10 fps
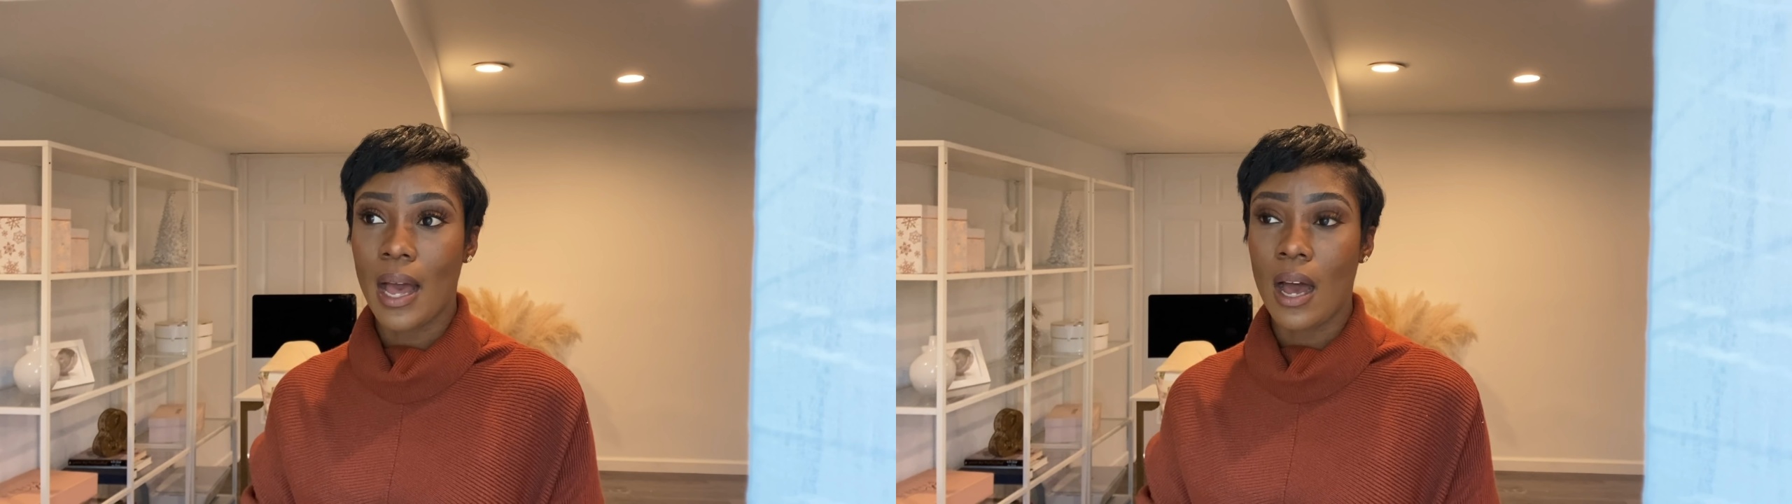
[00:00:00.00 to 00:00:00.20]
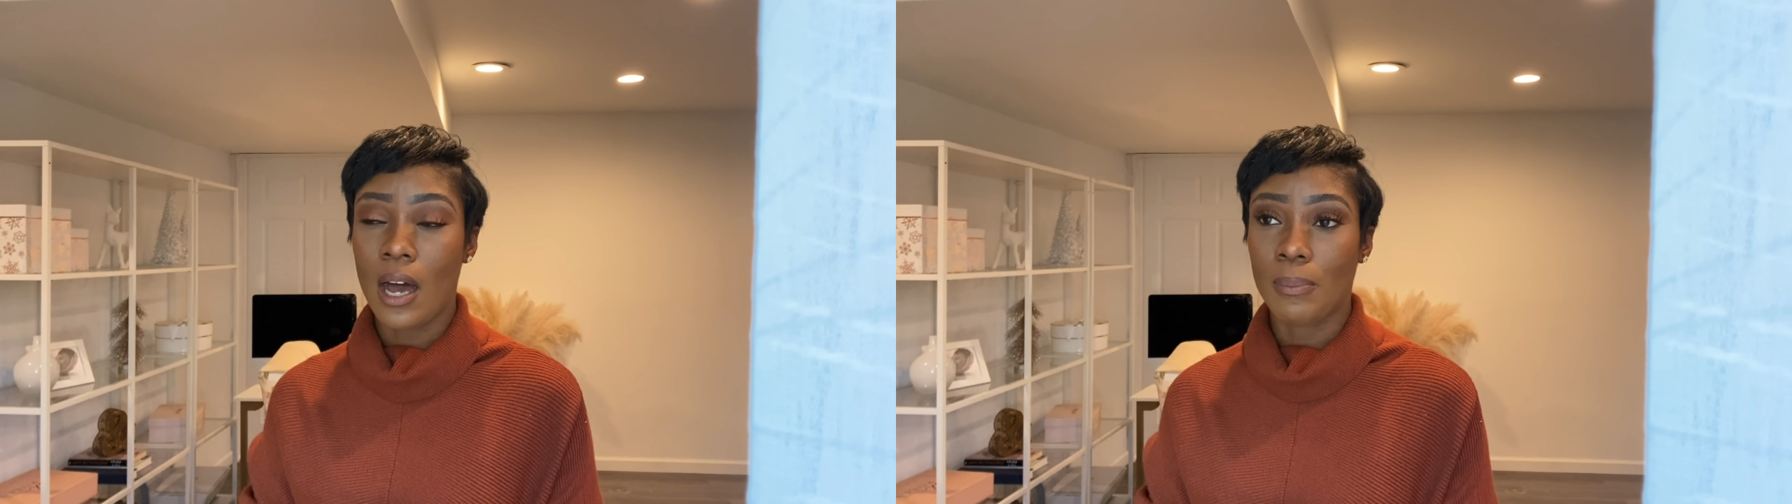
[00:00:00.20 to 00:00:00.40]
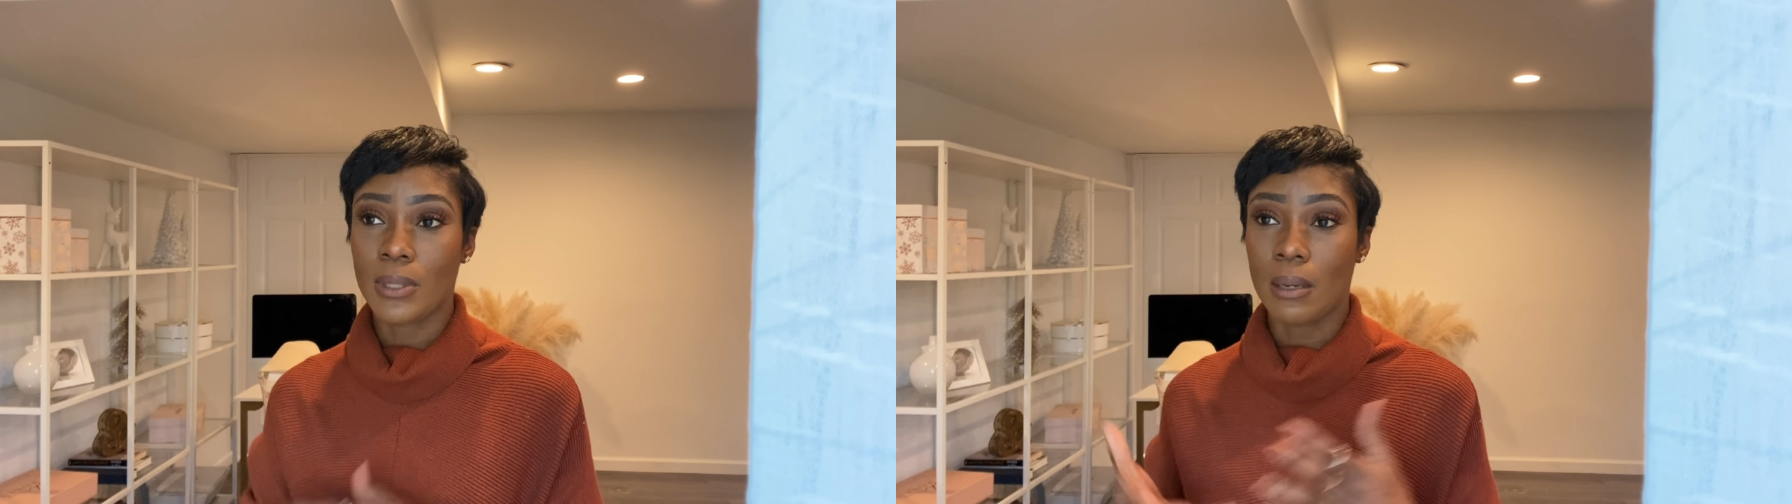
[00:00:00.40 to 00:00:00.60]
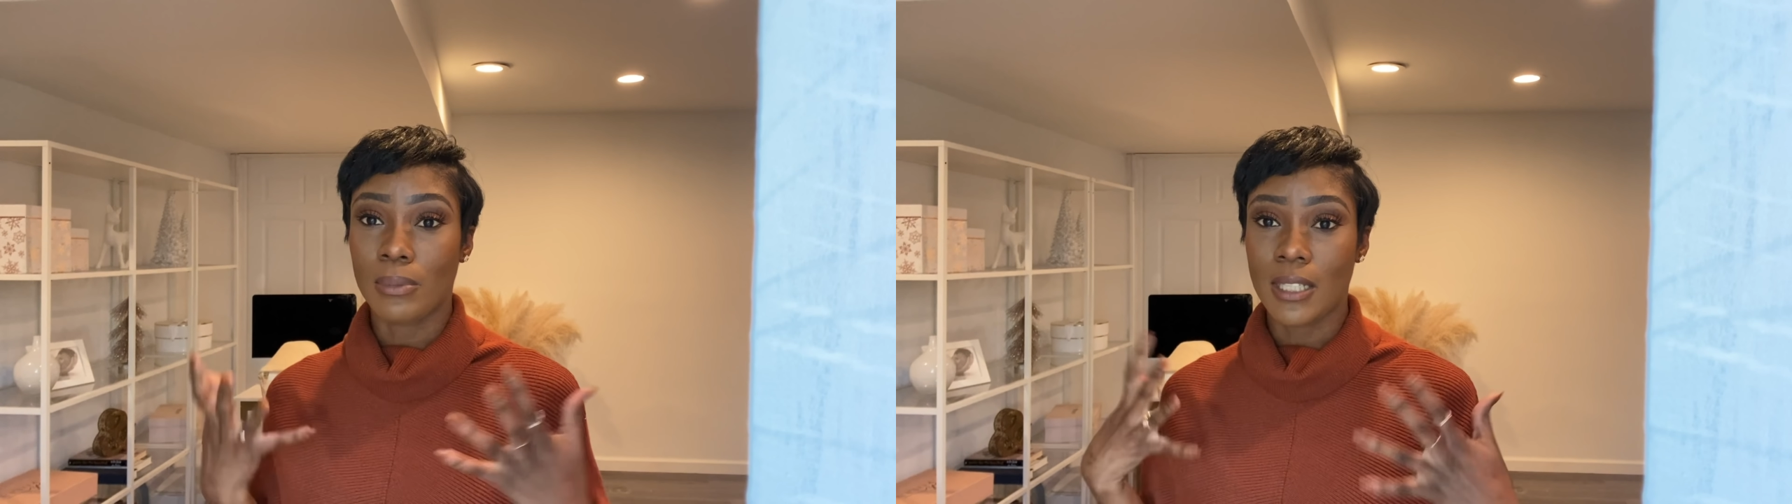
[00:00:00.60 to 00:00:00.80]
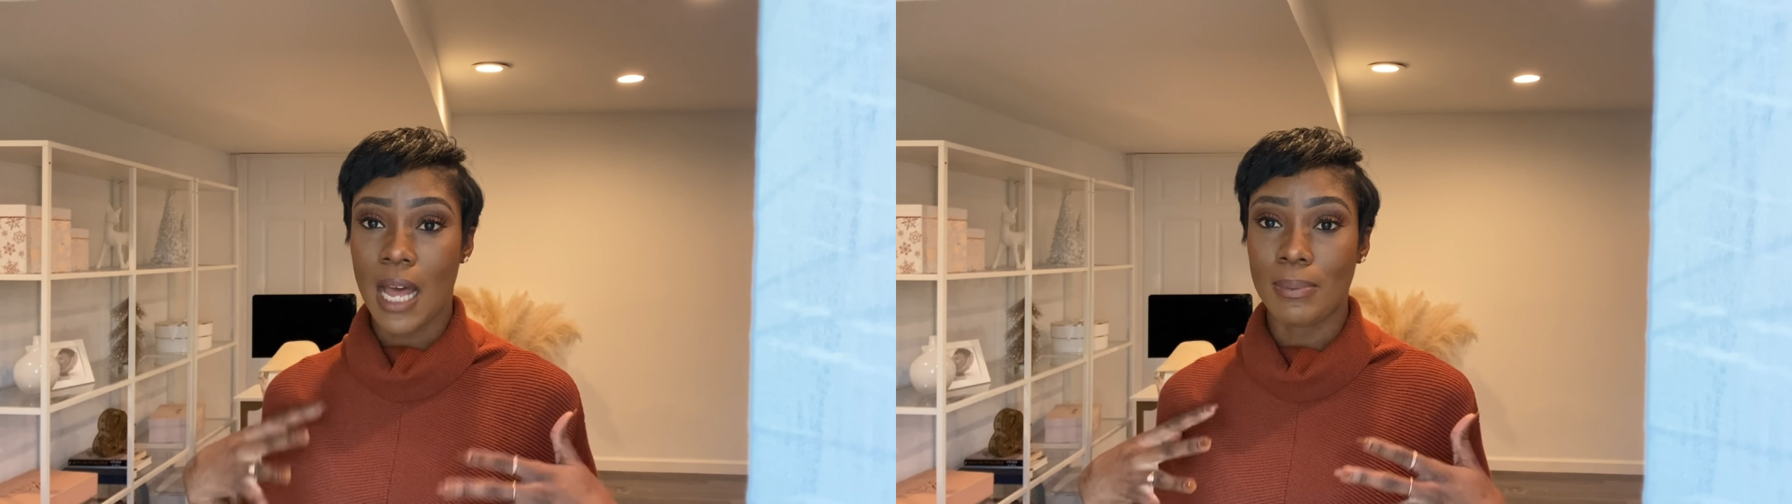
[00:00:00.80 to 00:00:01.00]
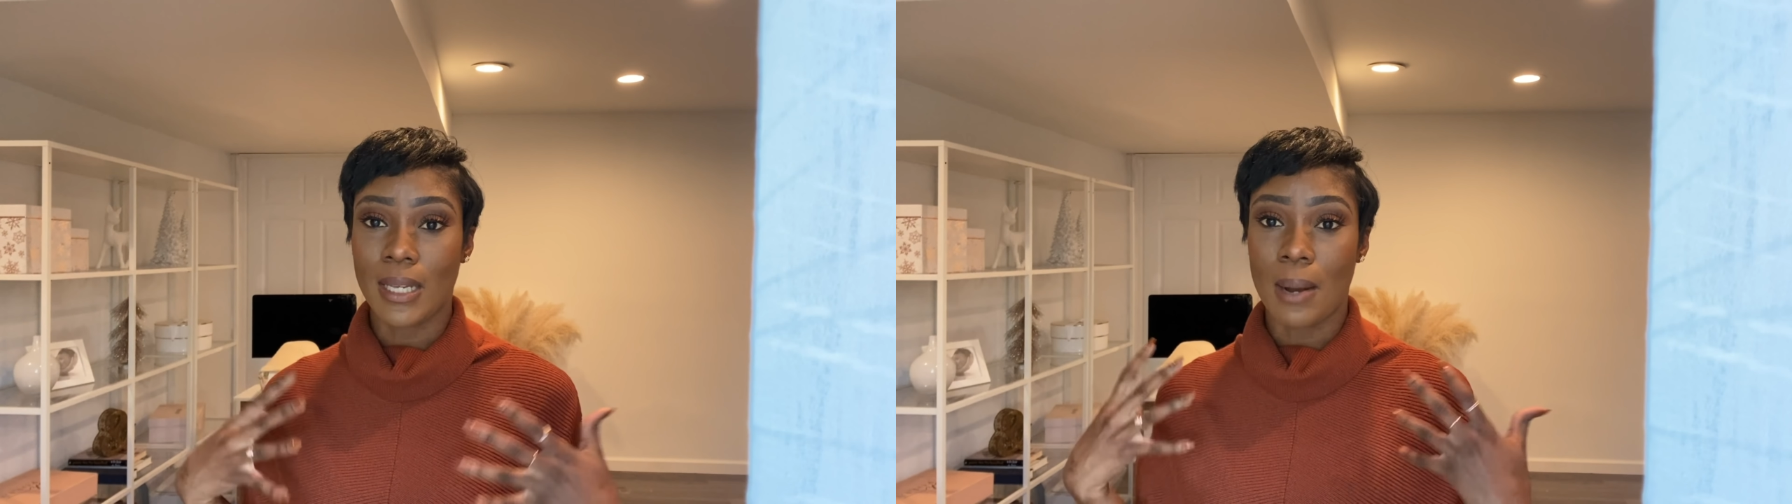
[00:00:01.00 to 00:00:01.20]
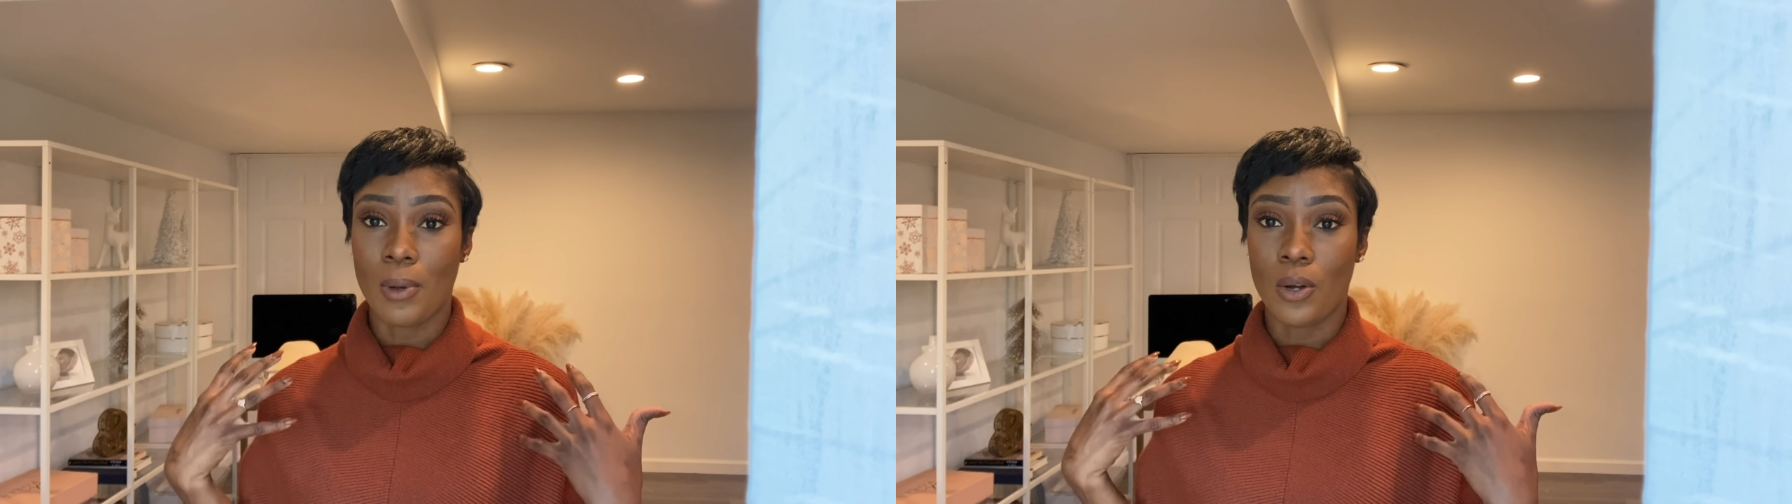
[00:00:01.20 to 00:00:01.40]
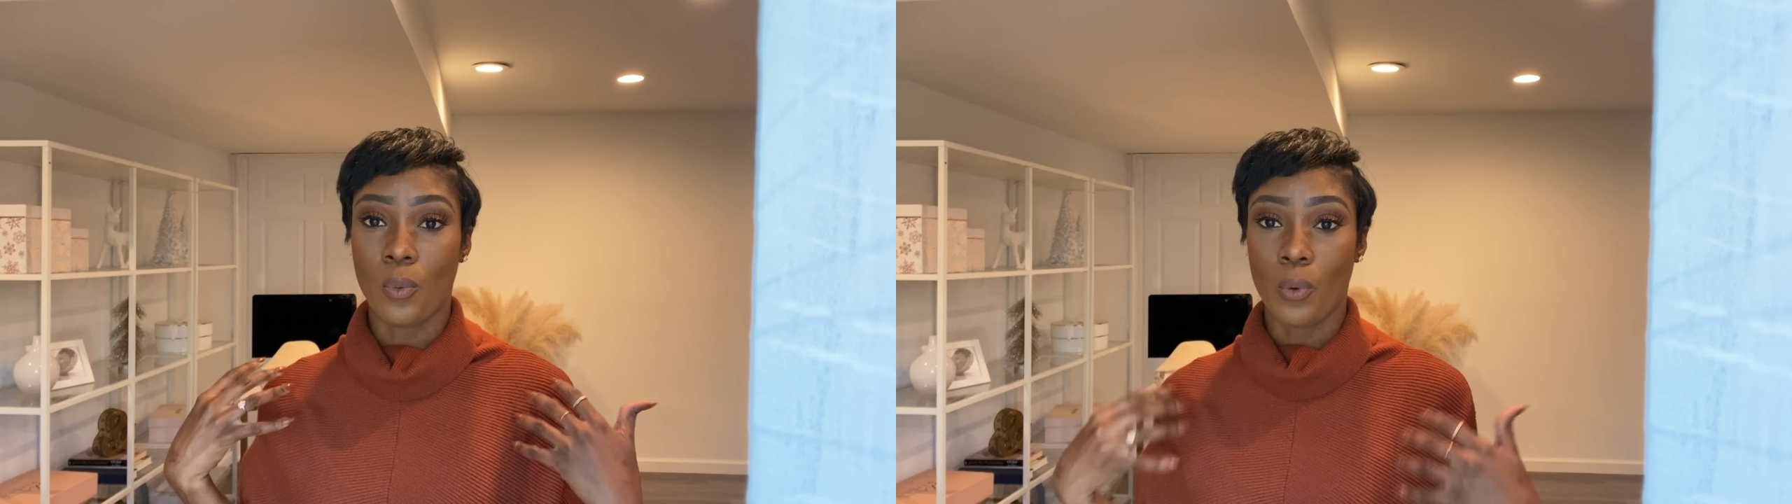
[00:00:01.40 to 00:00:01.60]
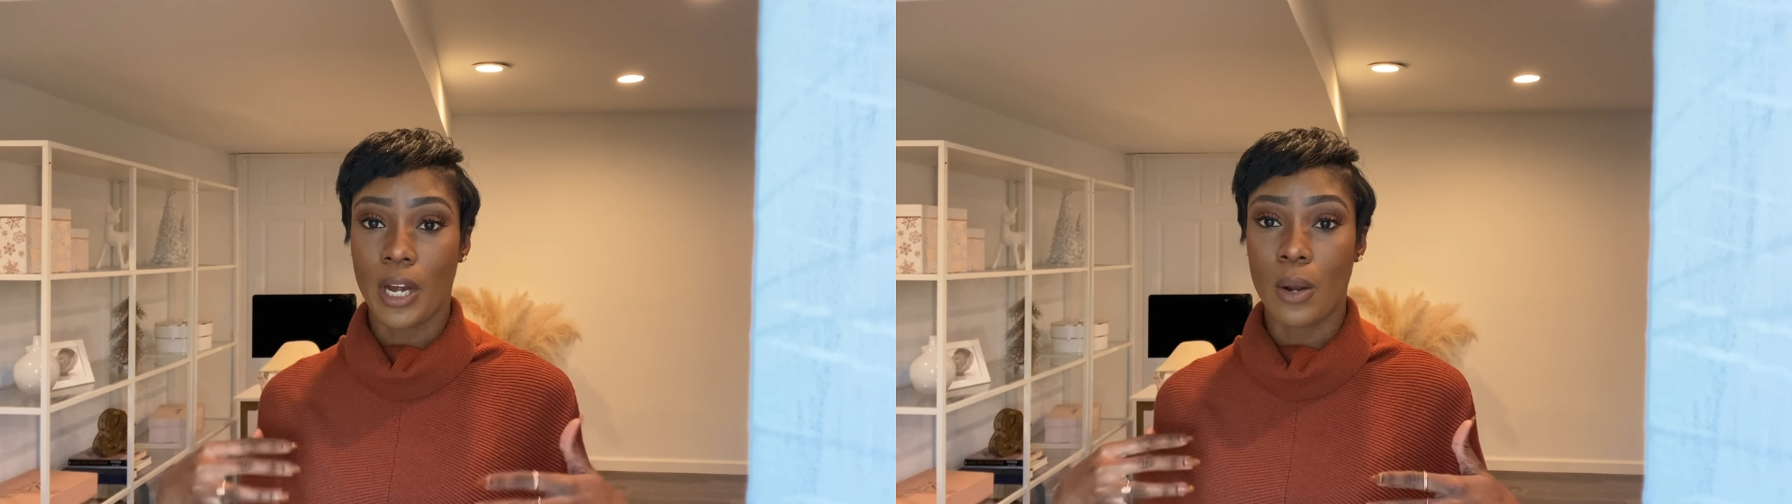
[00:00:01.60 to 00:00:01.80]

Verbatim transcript: up some tops that I'm gonna wear